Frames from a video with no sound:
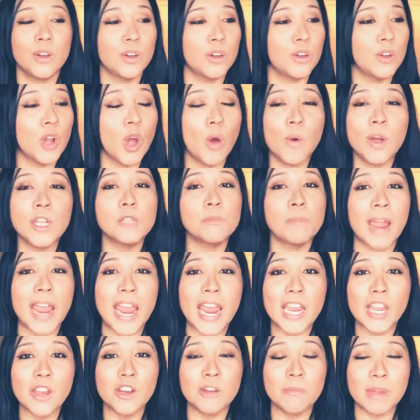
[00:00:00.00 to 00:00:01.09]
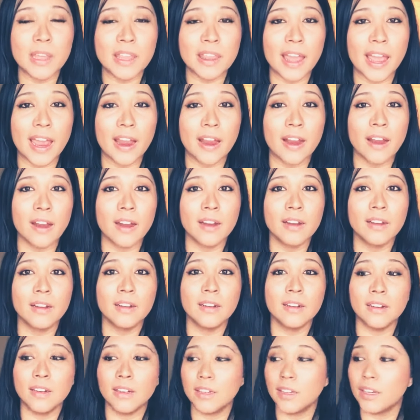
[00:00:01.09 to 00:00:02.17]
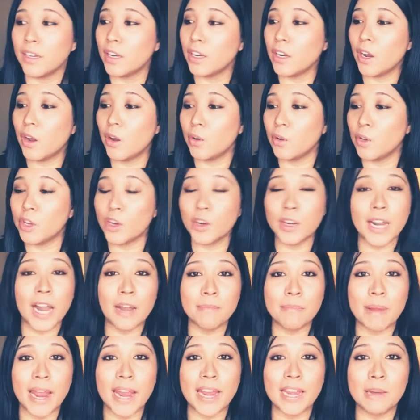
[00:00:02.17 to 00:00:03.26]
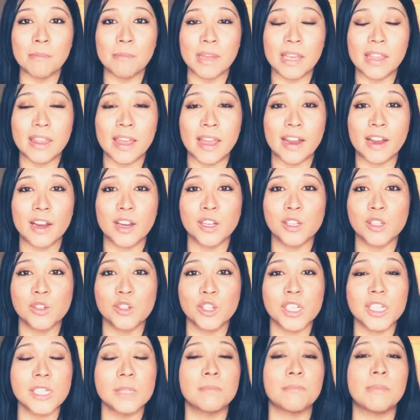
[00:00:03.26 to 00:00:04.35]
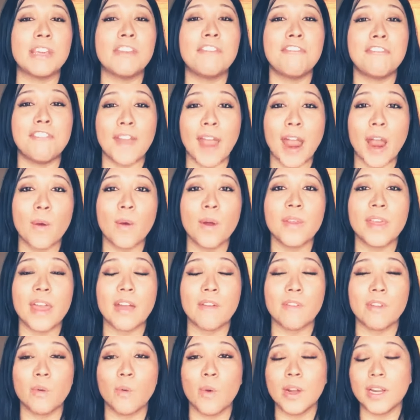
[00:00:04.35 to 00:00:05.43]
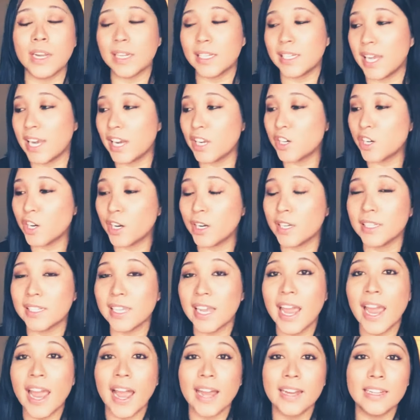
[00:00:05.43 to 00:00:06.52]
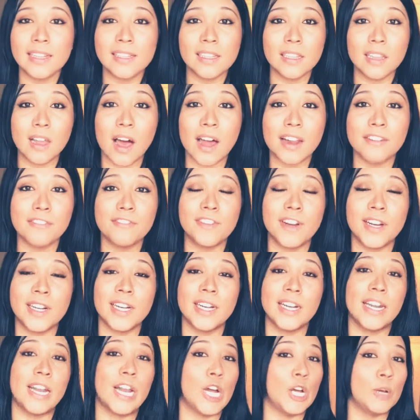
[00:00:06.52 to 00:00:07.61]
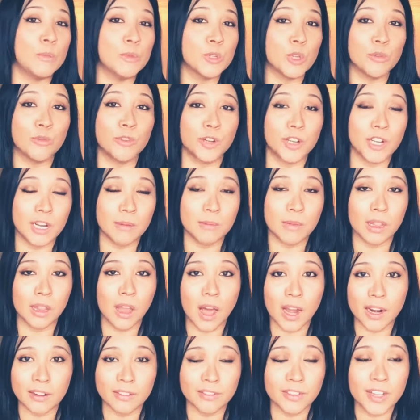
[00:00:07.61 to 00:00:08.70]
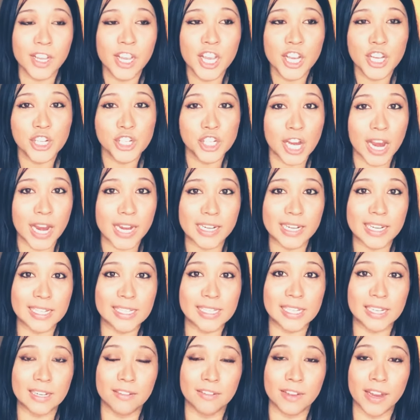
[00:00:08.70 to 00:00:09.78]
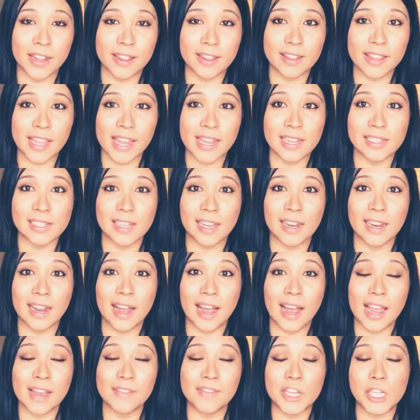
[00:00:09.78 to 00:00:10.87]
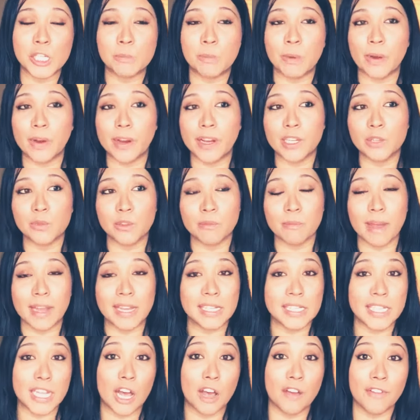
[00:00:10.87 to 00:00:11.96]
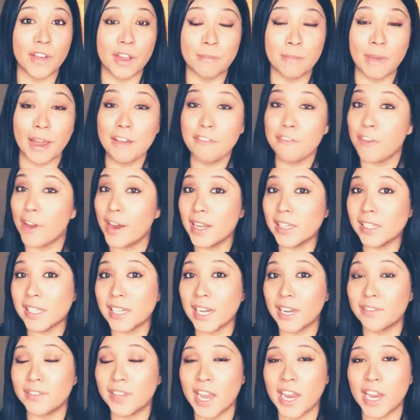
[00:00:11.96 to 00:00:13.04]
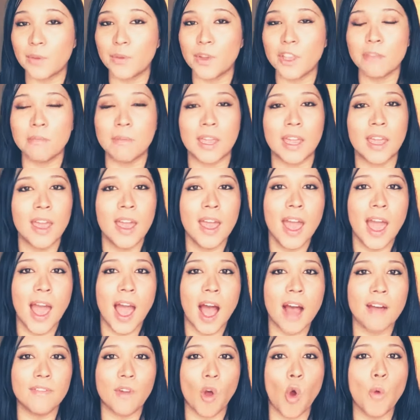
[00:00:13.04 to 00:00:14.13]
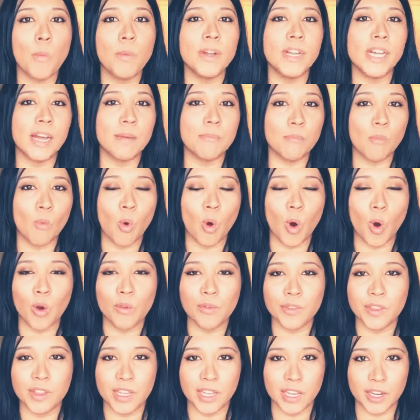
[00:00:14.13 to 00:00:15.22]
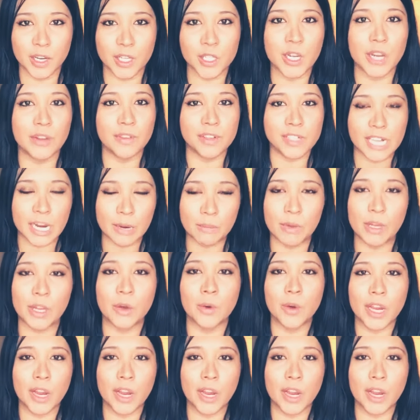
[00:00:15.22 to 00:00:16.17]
No one's paying you to be there you know, you're not paying to be there. So just be fair with everyone and take turns. And it's a lot of fun and it helps overcome a lot of shyness and, and things that I've experienced with myself and my friends that I've taken with me have opened up more over the years every time we go